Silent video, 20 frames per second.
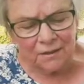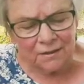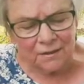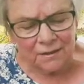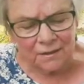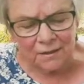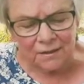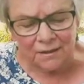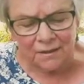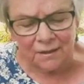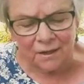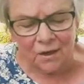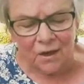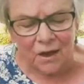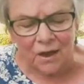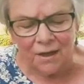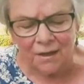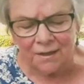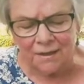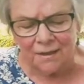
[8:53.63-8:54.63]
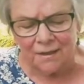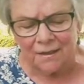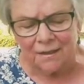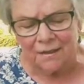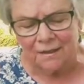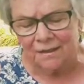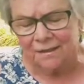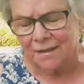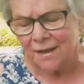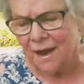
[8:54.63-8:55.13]
till it caught in
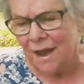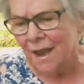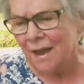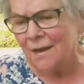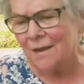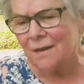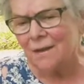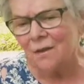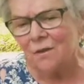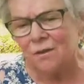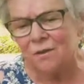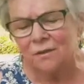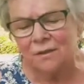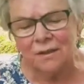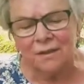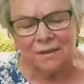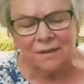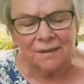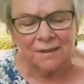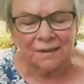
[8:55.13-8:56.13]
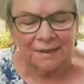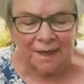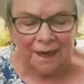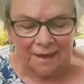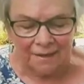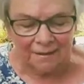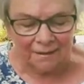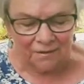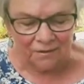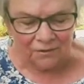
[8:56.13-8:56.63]
a tangled
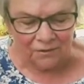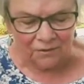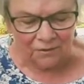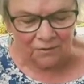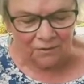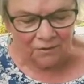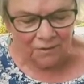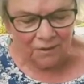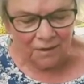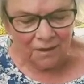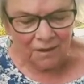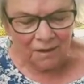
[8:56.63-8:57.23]
disaster.